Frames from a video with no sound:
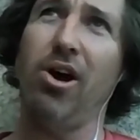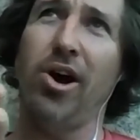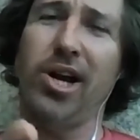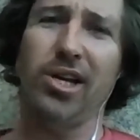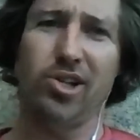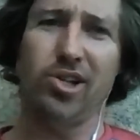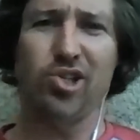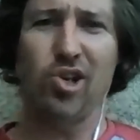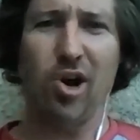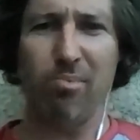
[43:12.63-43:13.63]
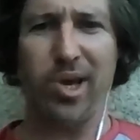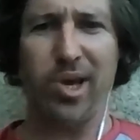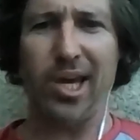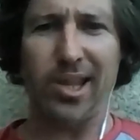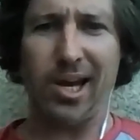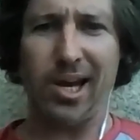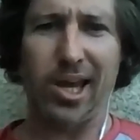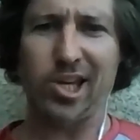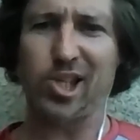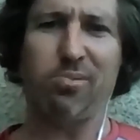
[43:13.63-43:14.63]
I need to stop being that
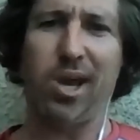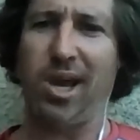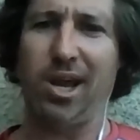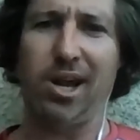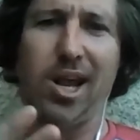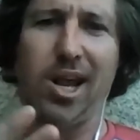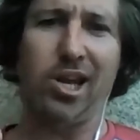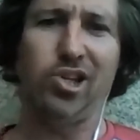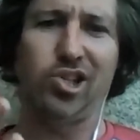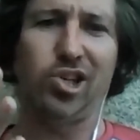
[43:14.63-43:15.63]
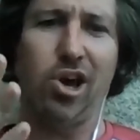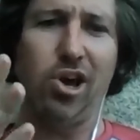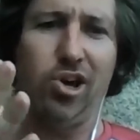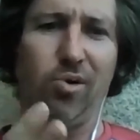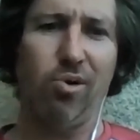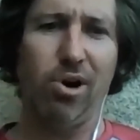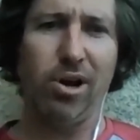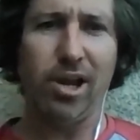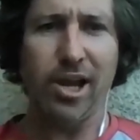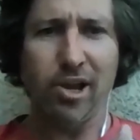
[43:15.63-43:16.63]
yes man and just go. You know what?